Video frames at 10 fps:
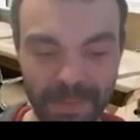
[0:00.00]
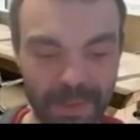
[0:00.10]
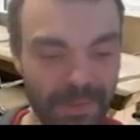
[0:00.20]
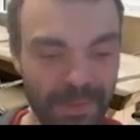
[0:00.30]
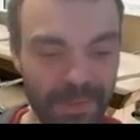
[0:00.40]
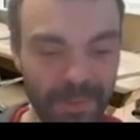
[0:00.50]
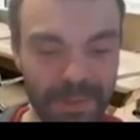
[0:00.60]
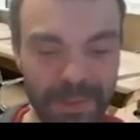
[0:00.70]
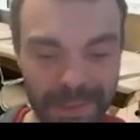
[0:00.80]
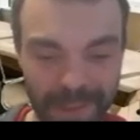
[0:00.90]
thing
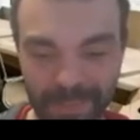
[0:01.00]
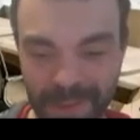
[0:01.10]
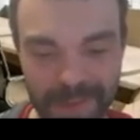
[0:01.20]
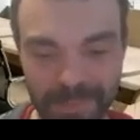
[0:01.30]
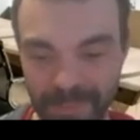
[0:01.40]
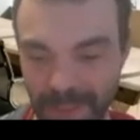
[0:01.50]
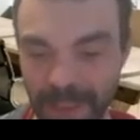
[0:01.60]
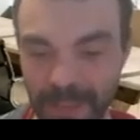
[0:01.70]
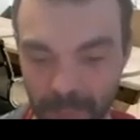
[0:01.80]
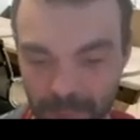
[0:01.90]
called lifted
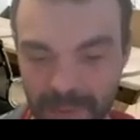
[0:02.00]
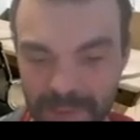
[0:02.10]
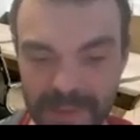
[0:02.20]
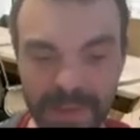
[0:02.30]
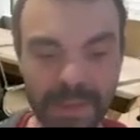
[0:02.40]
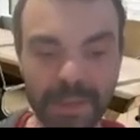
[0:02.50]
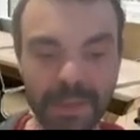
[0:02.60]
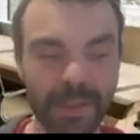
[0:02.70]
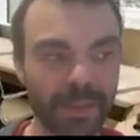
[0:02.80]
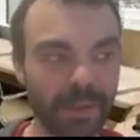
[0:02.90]
planning models,
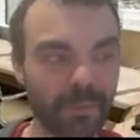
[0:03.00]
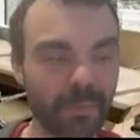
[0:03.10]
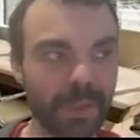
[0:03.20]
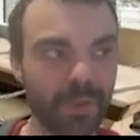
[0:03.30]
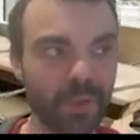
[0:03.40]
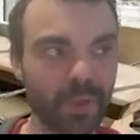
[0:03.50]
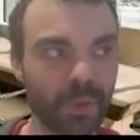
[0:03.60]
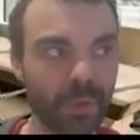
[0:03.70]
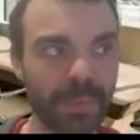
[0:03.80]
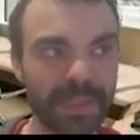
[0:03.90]
in which
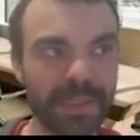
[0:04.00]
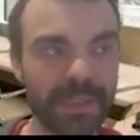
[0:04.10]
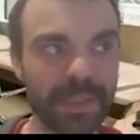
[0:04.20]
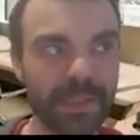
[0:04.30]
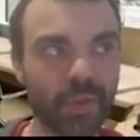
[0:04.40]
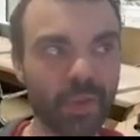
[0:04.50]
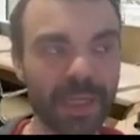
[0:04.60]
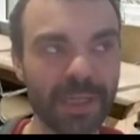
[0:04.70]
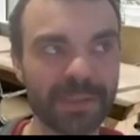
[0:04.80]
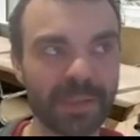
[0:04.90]
you basically
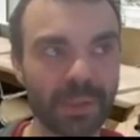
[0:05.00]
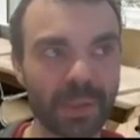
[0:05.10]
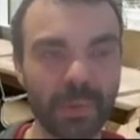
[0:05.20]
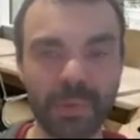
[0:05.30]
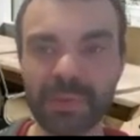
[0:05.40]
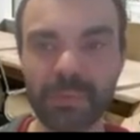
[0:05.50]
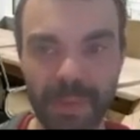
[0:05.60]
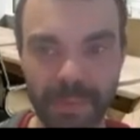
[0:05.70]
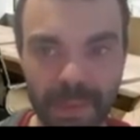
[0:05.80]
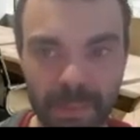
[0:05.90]
just use
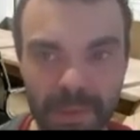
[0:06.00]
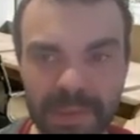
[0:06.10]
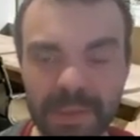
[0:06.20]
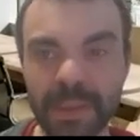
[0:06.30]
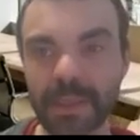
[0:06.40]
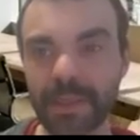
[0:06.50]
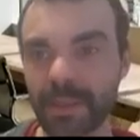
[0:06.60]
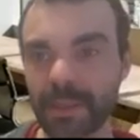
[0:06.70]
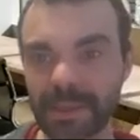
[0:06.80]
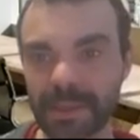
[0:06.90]
variables
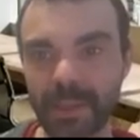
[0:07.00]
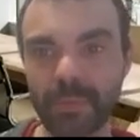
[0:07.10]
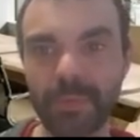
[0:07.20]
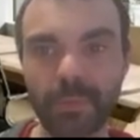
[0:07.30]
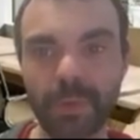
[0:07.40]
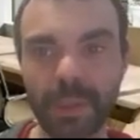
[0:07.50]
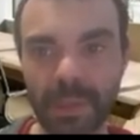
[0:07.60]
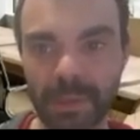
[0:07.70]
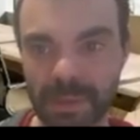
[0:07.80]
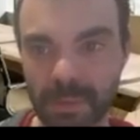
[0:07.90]
instead of a
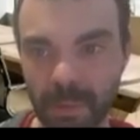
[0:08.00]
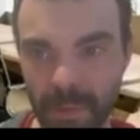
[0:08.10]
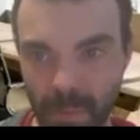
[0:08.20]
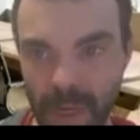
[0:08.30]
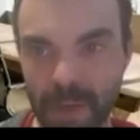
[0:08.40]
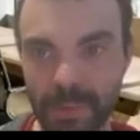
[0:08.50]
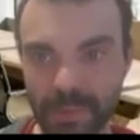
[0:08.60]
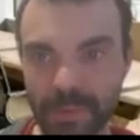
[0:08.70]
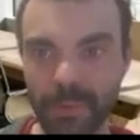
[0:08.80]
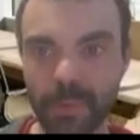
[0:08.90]
fully so-called
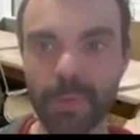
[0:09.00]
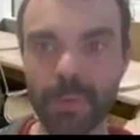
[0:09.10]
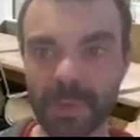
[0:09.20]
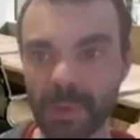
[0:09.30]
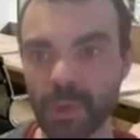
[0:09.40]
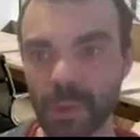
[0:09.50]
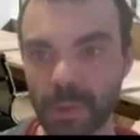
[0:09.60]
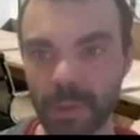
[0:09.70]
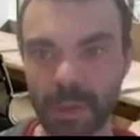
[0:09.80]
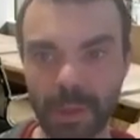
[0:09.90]
ground or
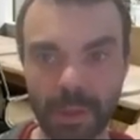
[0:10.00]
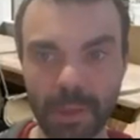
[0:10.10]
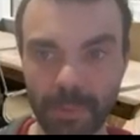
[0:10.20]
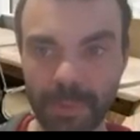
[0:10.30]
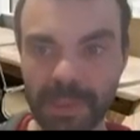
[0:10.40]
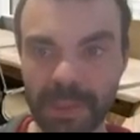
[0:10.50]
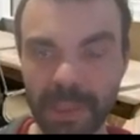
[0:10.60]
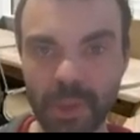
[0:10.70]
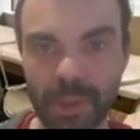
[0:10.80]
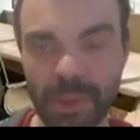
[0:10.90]
propositional
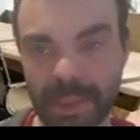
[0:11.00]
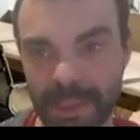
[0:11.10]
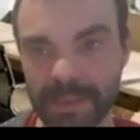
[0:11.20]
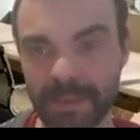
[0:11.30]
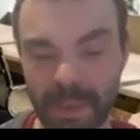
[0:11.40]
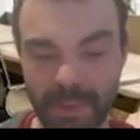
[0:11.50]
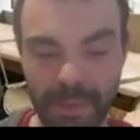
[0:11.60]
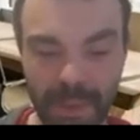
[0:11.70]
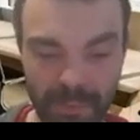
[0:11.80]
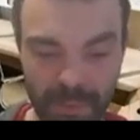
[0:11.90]
representation as the one
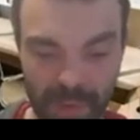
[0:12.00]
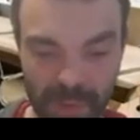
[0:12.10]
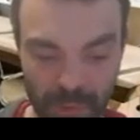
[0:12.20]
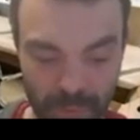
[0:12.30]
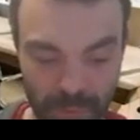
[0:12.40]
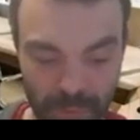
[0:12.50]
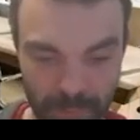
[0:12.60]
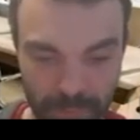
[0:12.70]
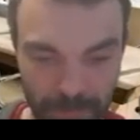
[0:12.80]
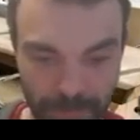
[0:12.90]
that I've just shown you before.